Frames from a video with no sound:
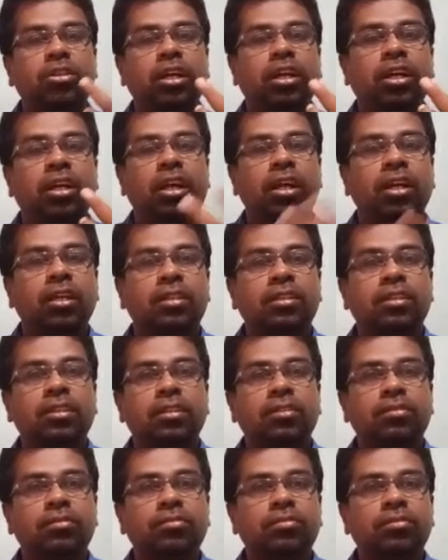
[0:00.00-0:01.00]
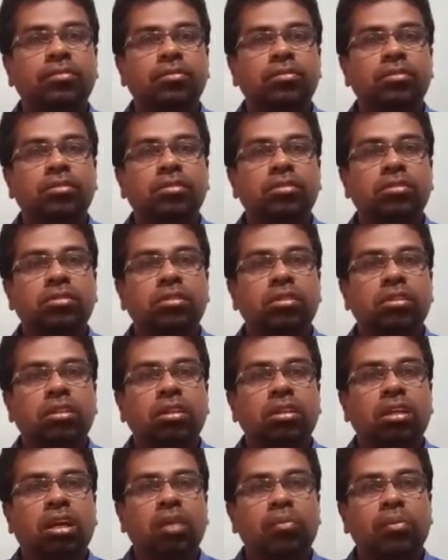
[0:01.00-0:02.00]
English,
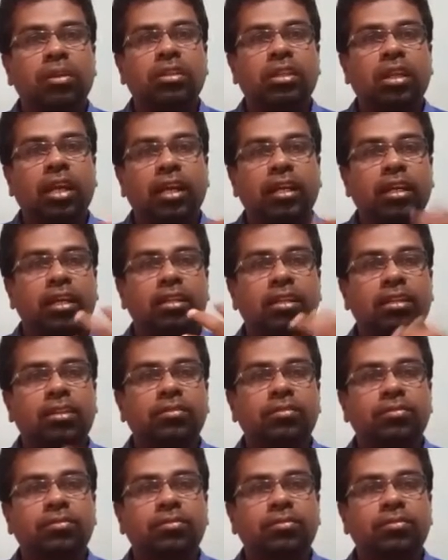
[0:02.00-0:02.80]
I must like it.